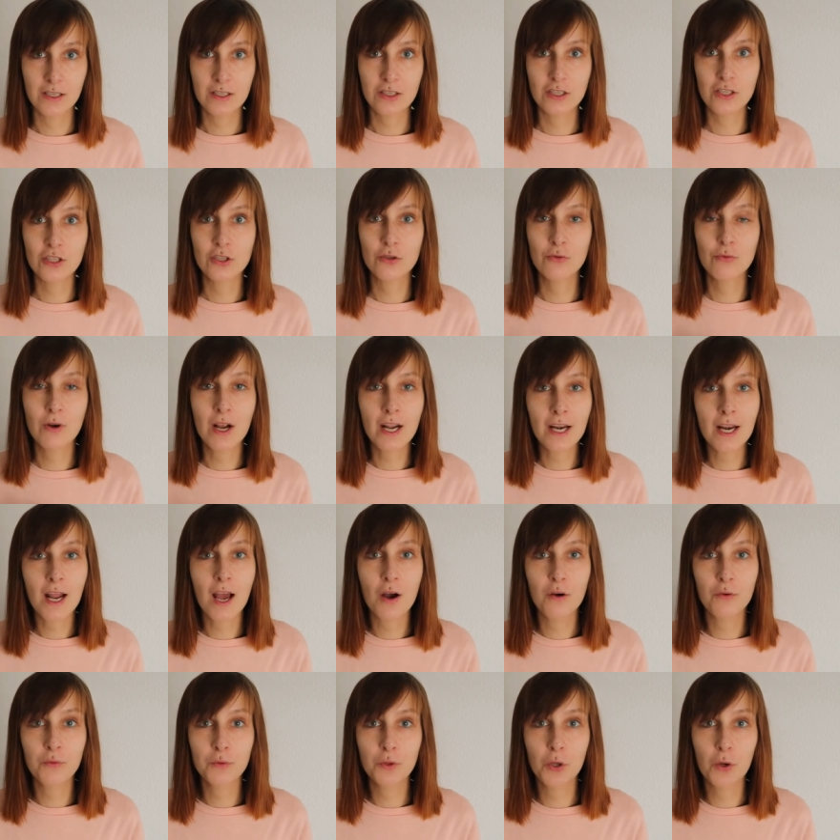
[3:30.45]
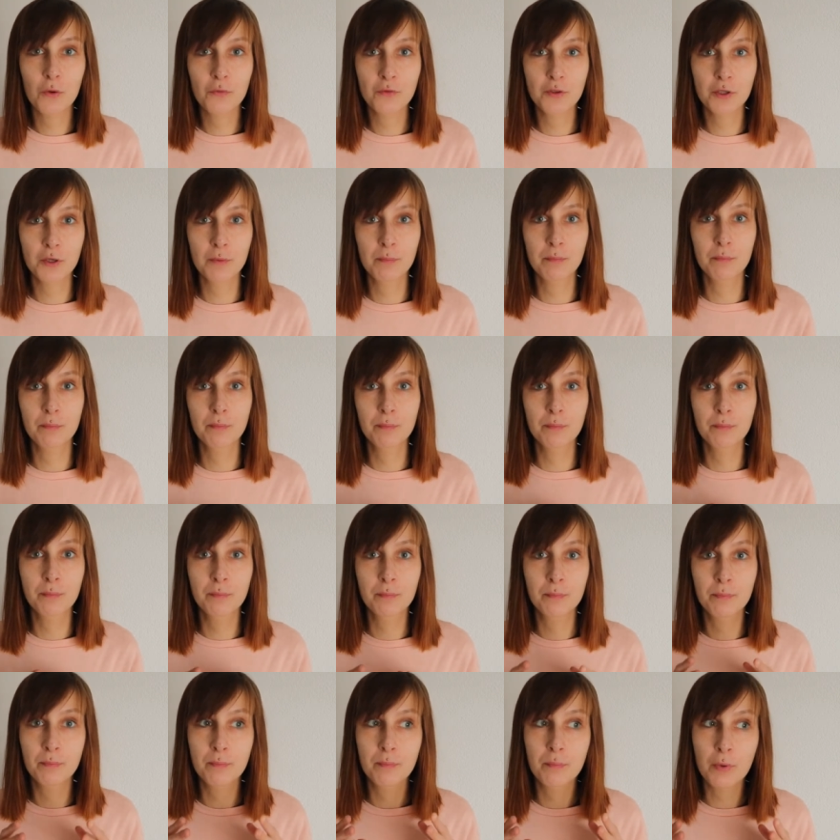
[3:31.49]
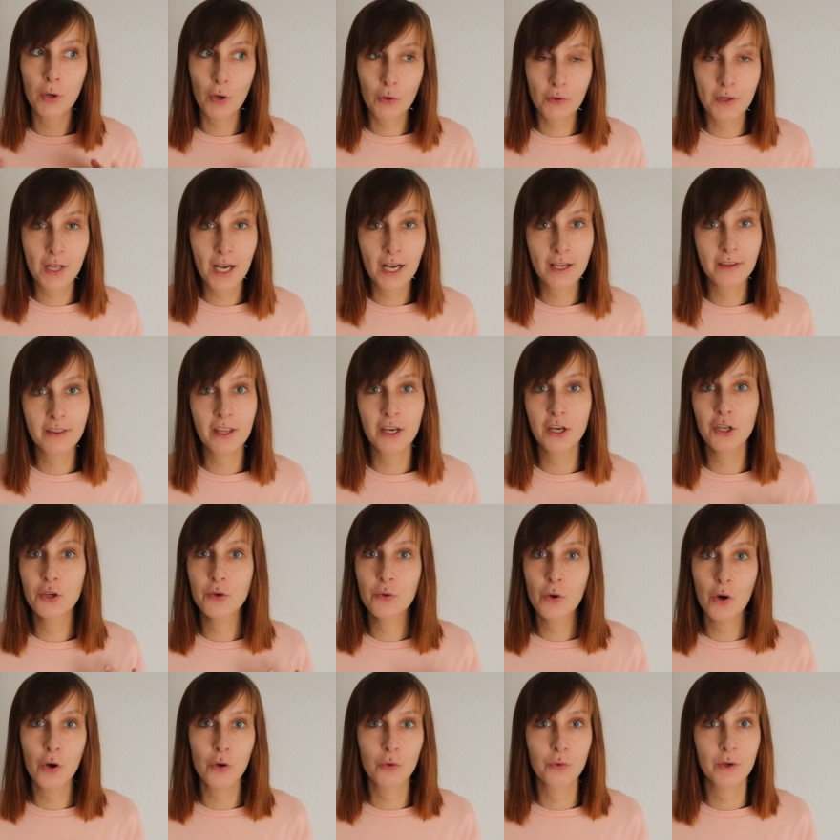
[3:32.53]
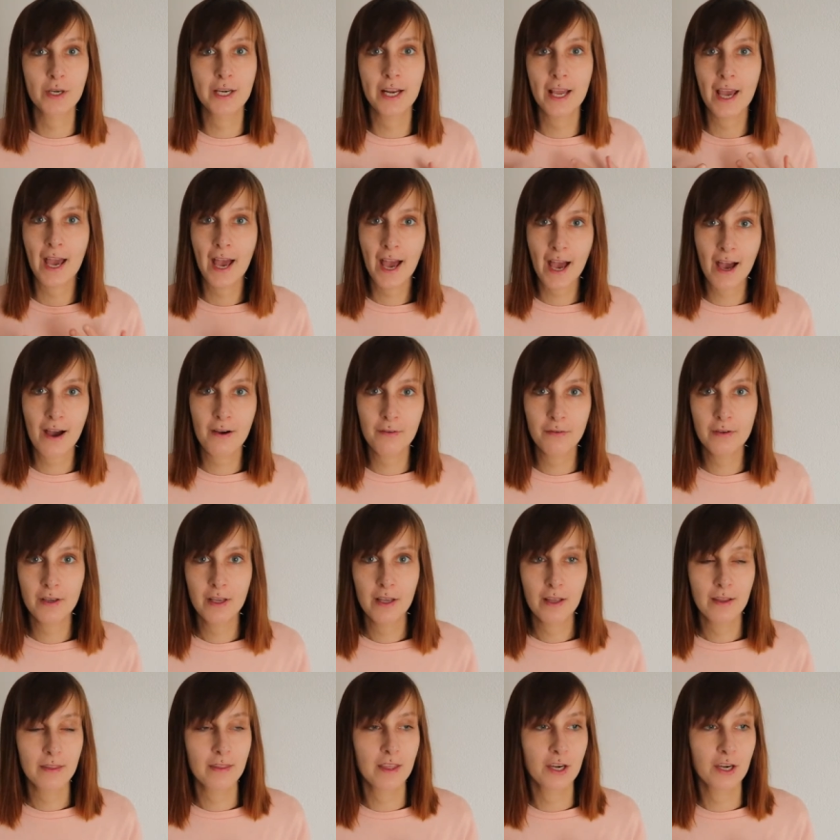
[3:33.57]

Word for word: Just run out of the product that you already have,